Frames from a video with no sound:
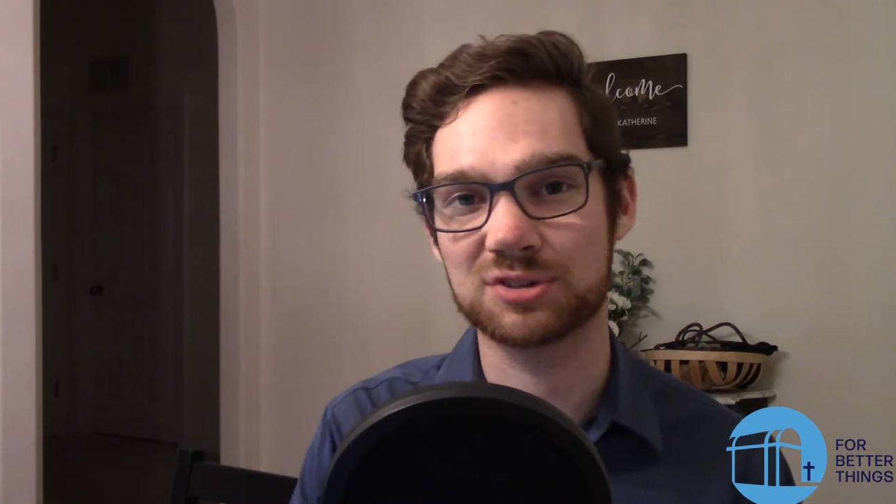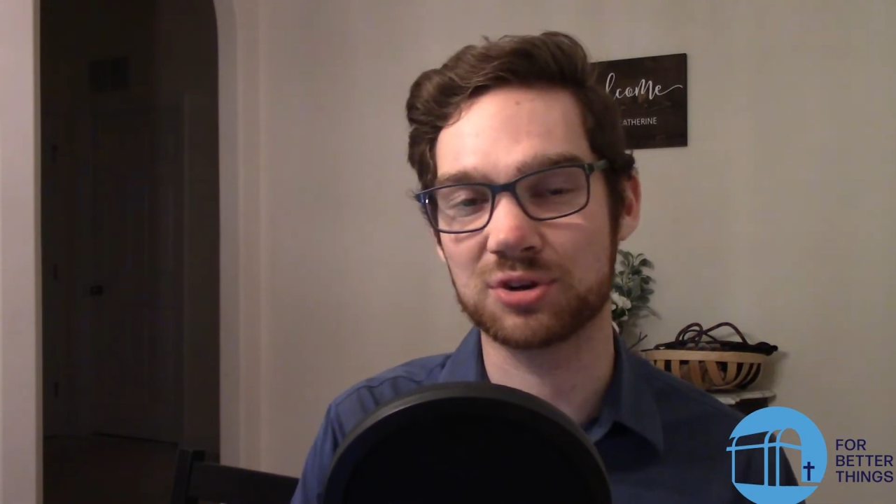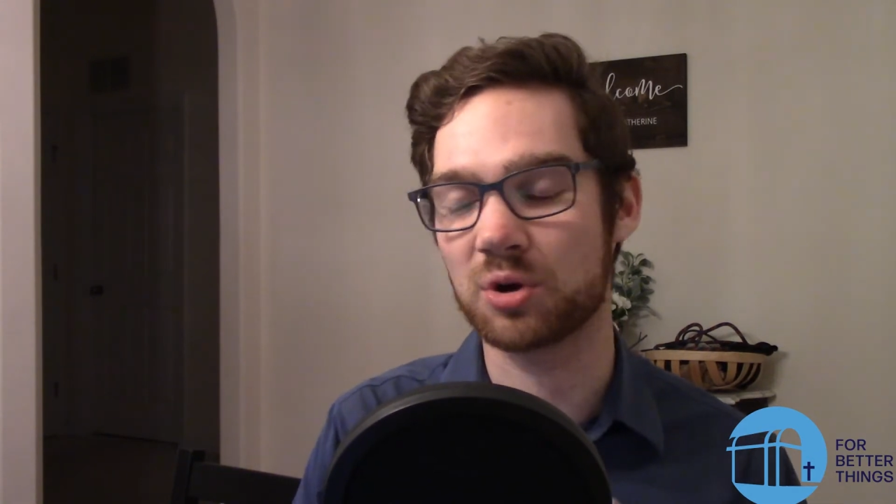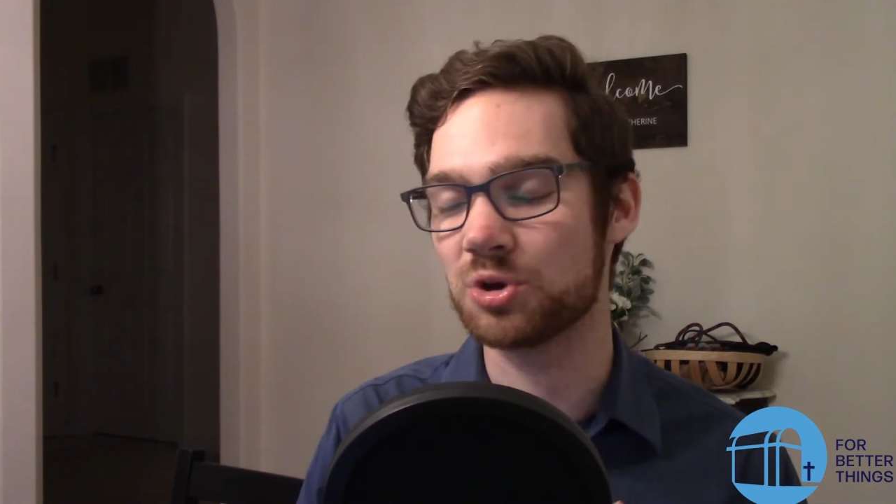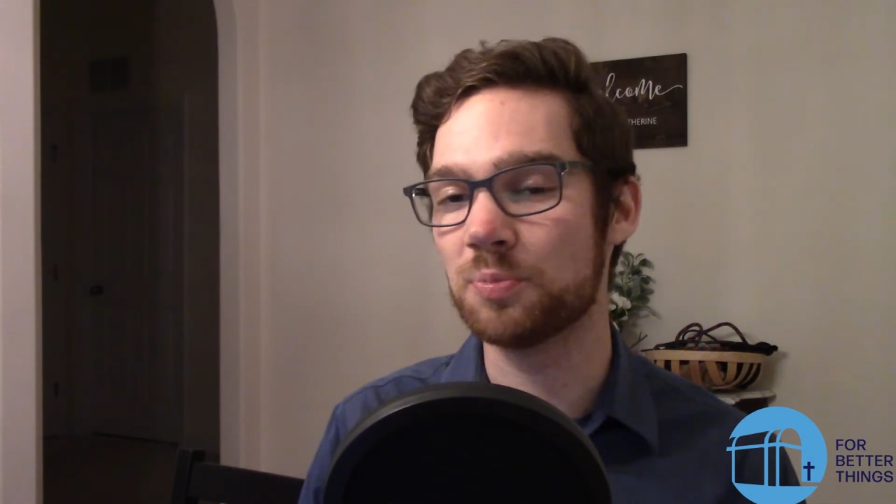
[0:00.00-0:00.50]

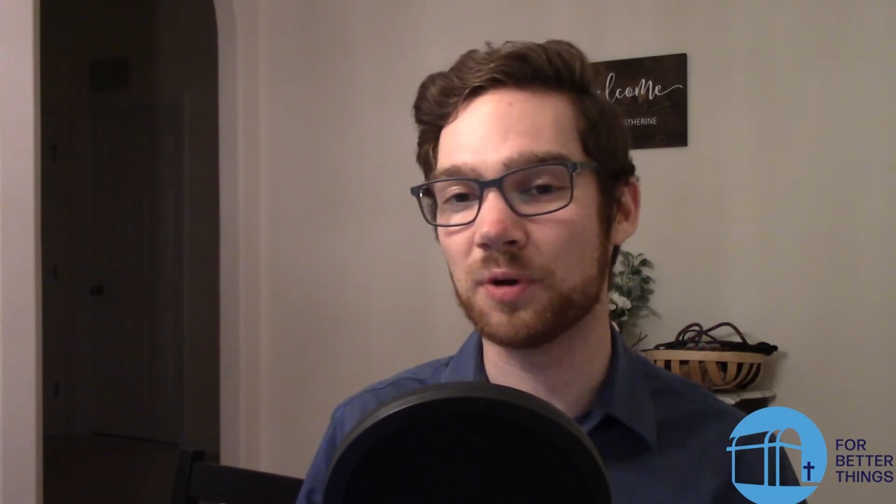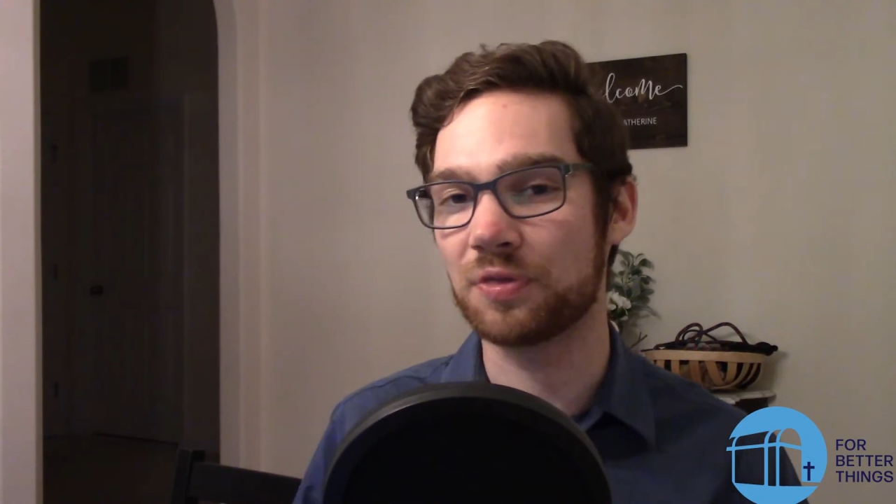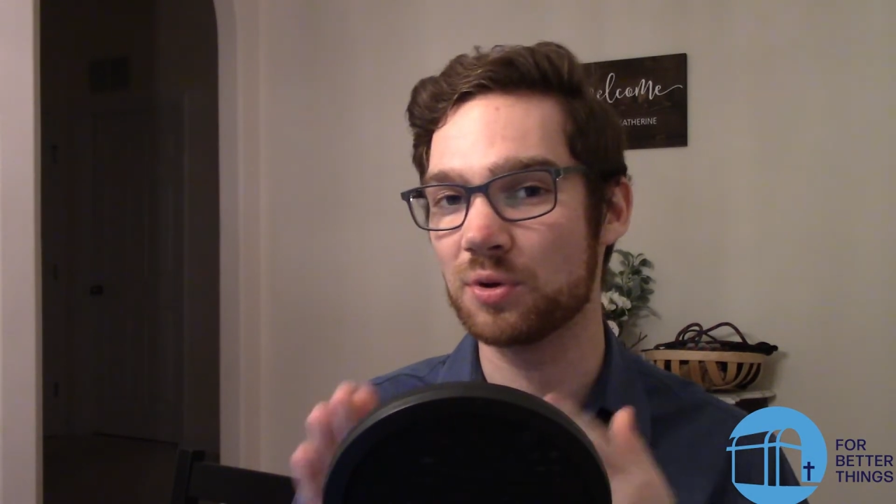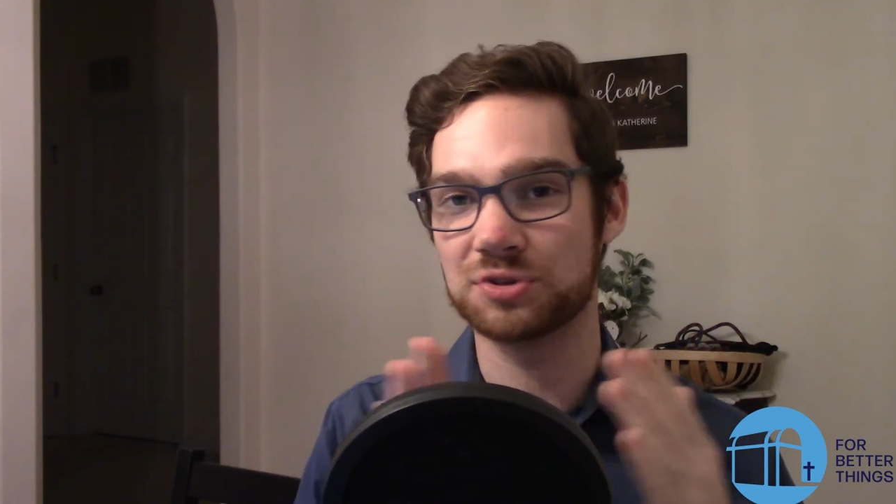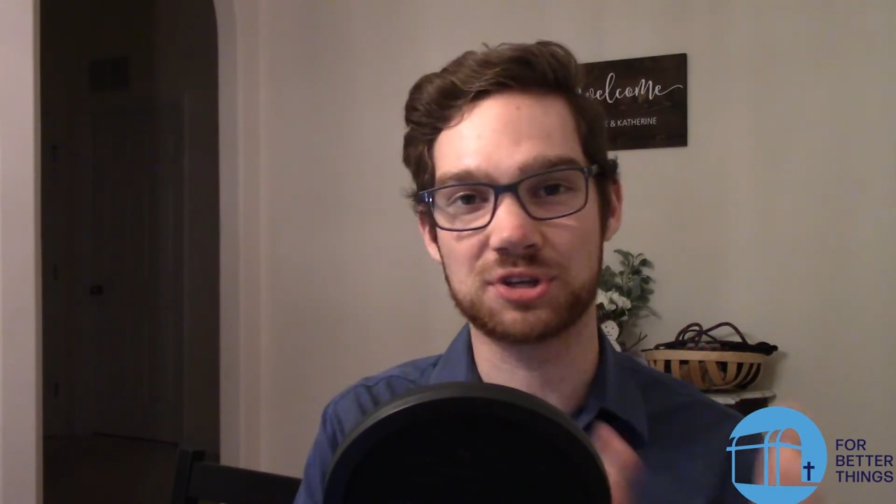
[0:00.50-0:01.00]
You put
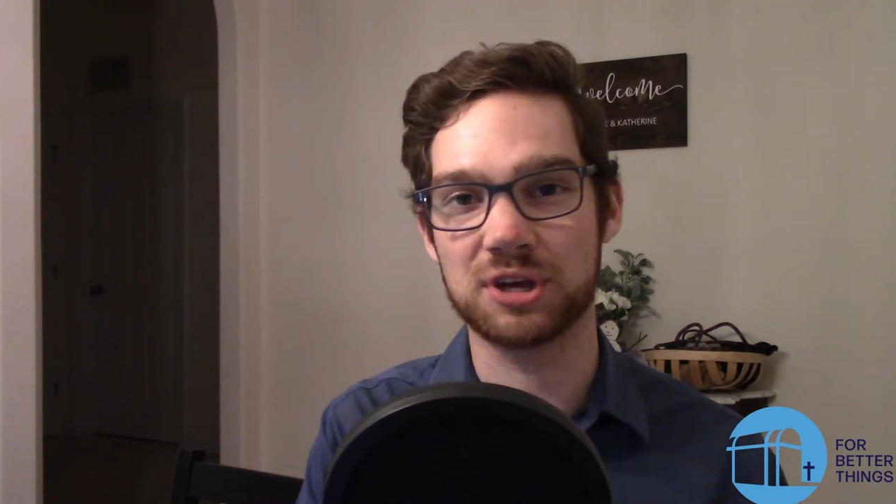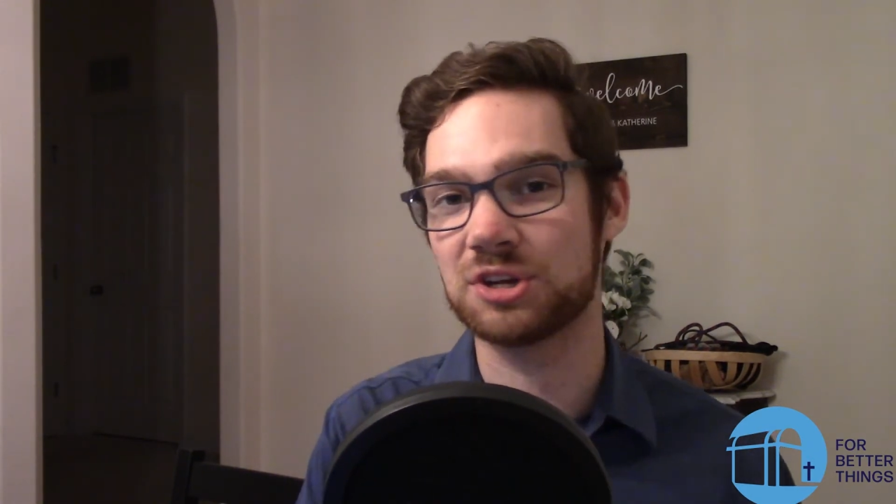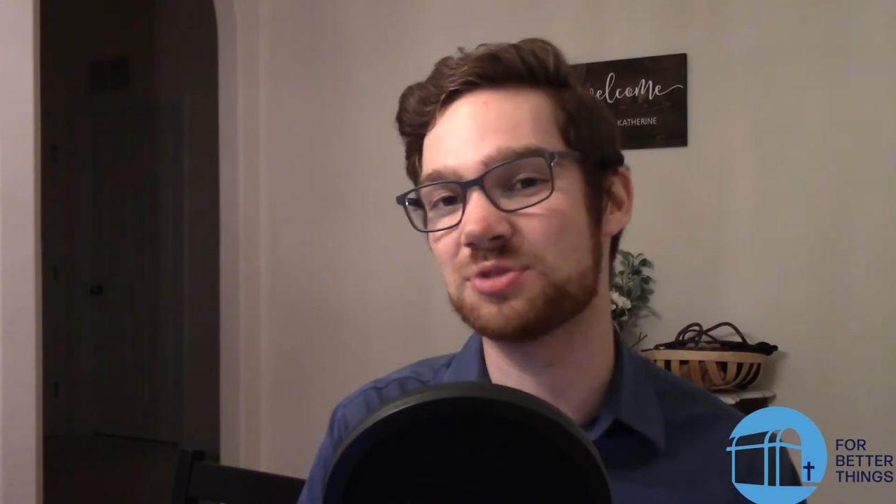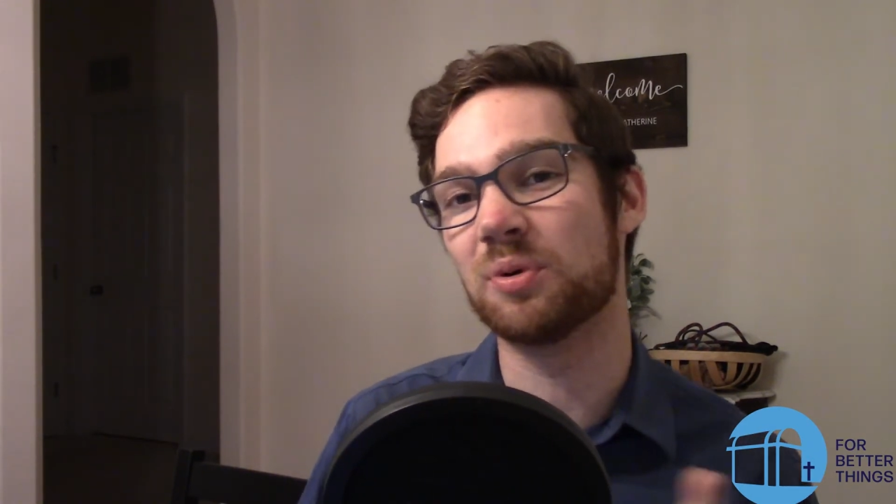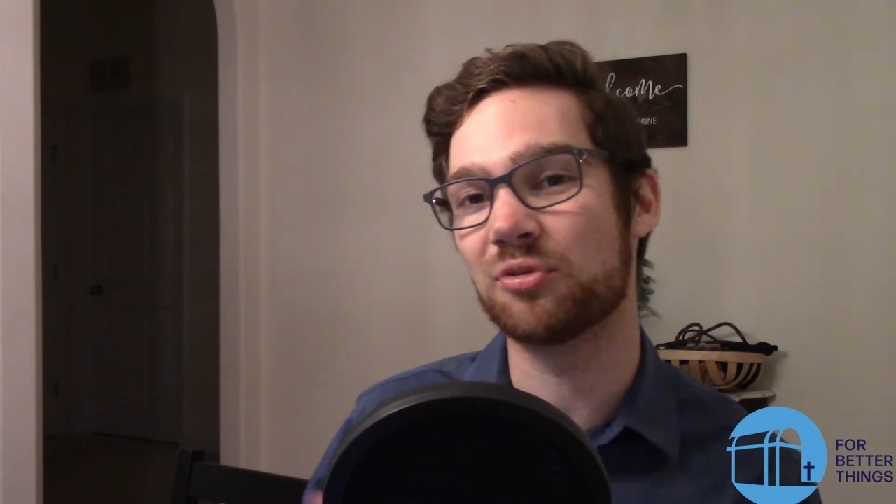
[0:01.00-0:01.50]
those
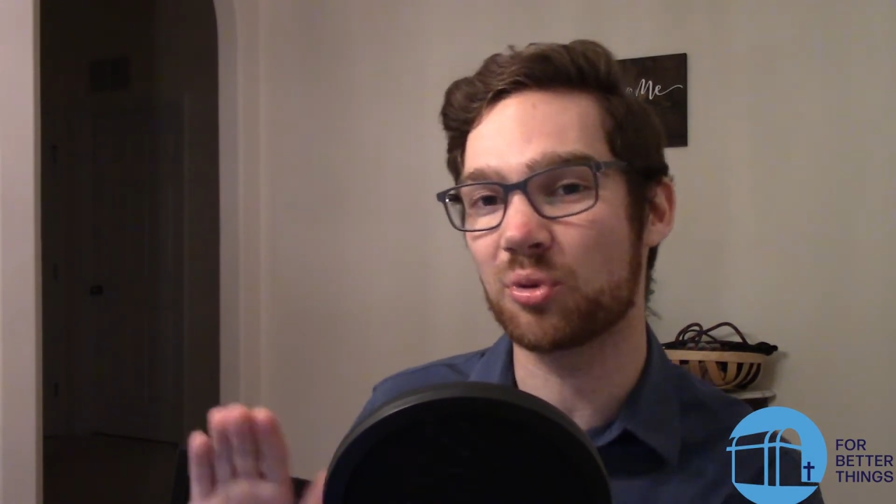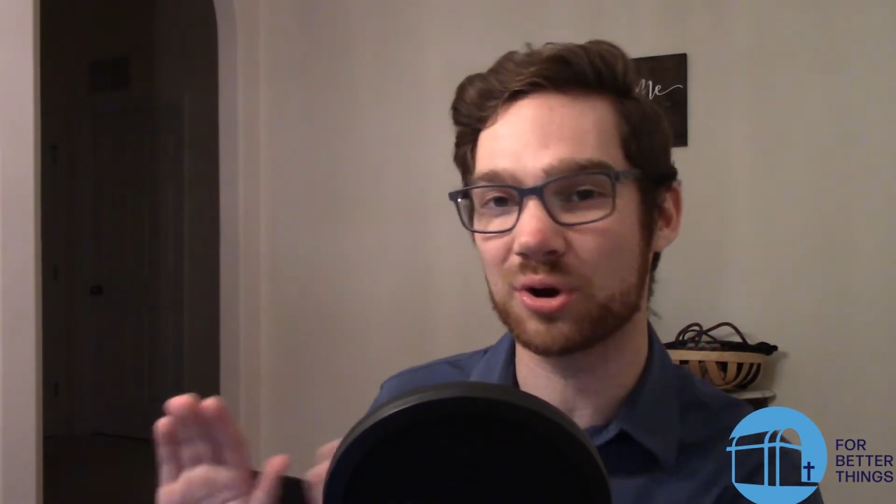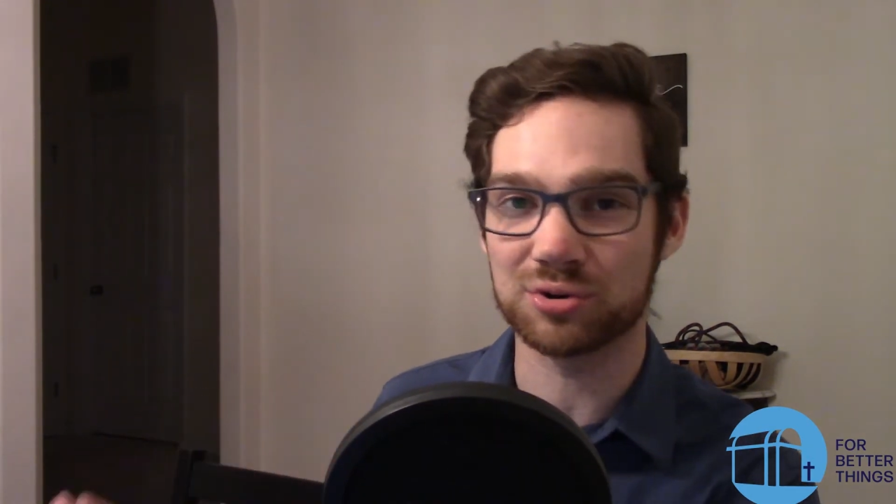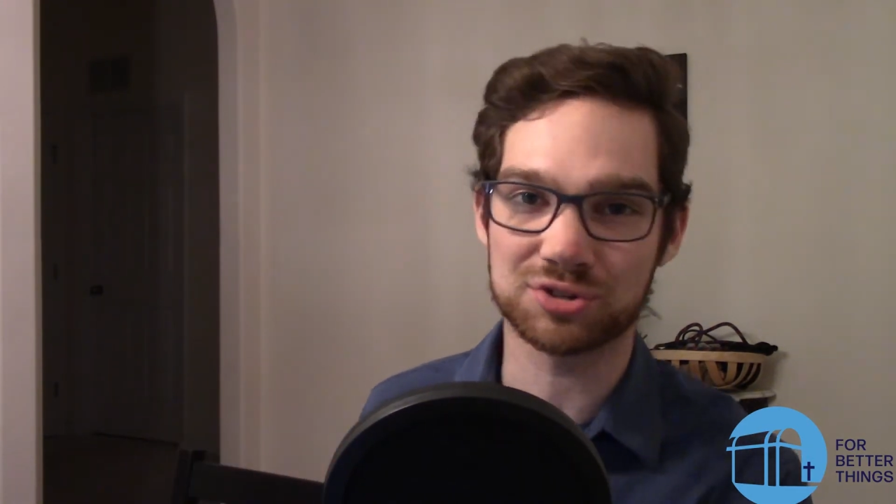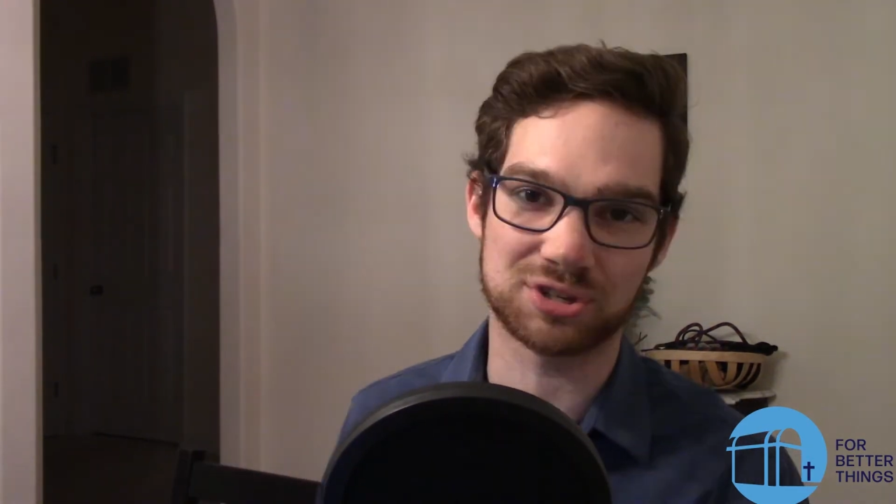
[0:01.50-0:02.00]
kids before
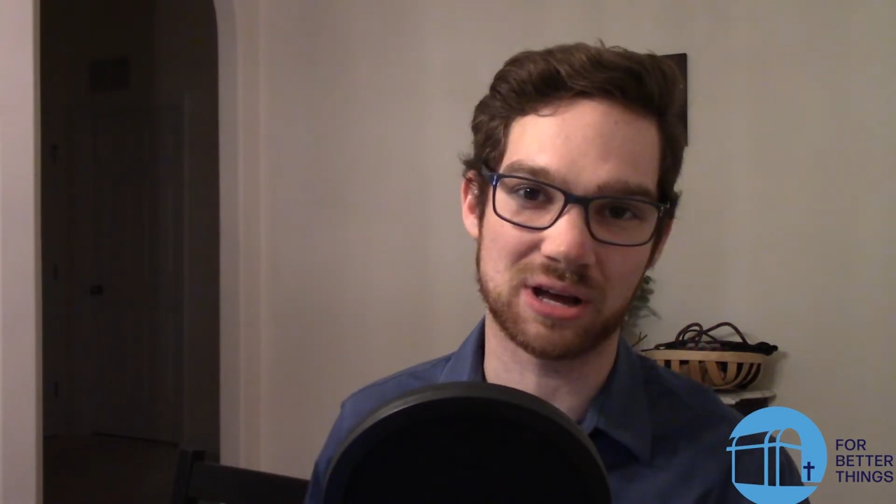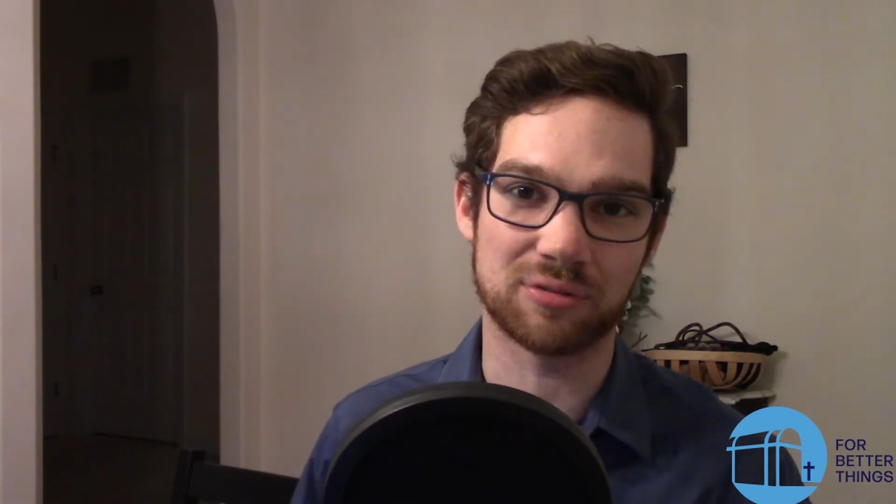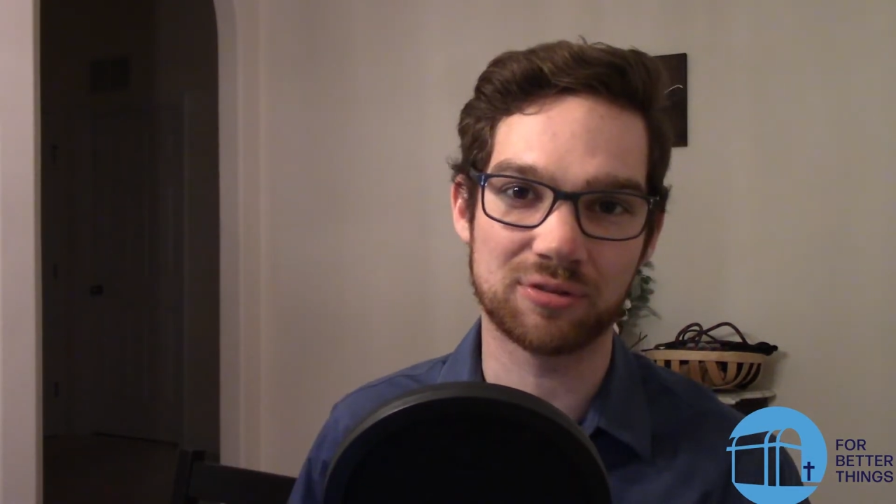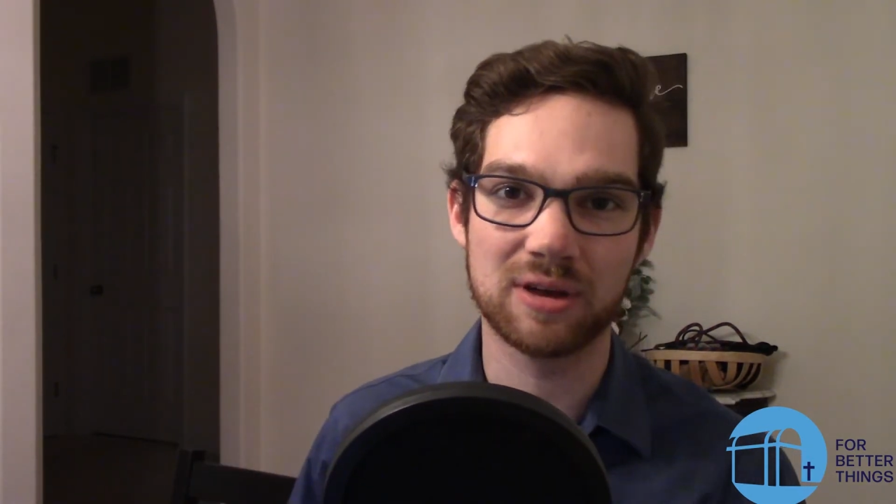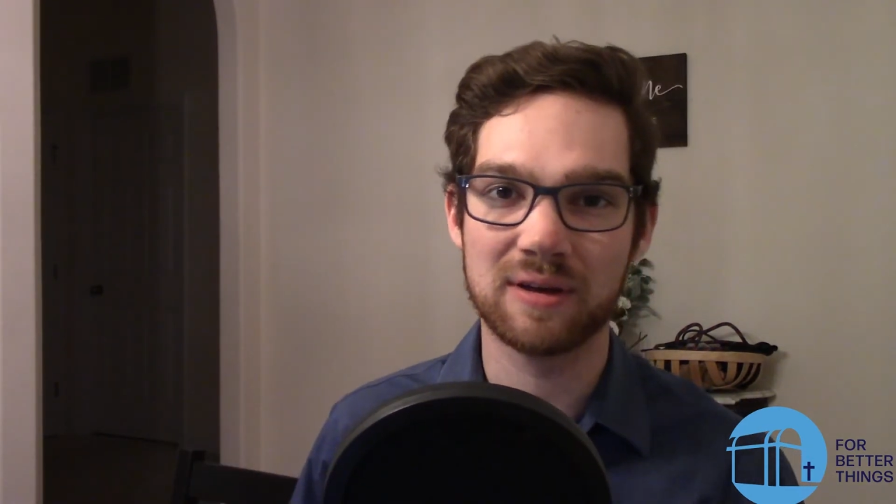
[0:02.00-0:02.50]
yourself.